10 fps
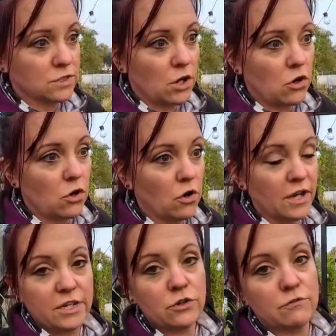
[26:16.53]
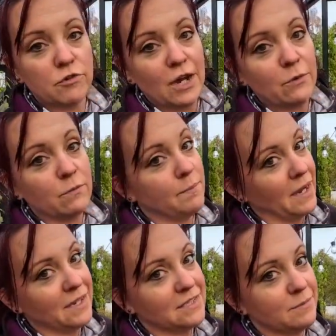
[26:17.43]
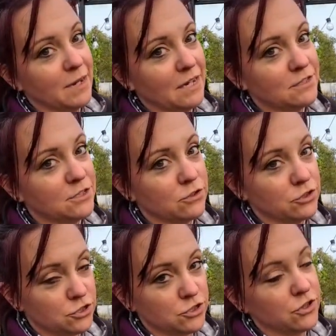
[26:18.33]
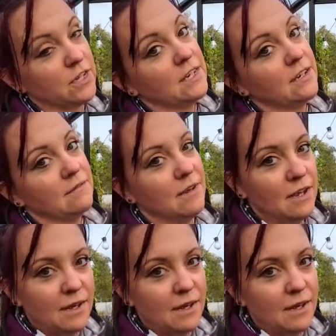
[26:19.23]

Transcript: Or are you going to run out and buy a tomato just so that you can...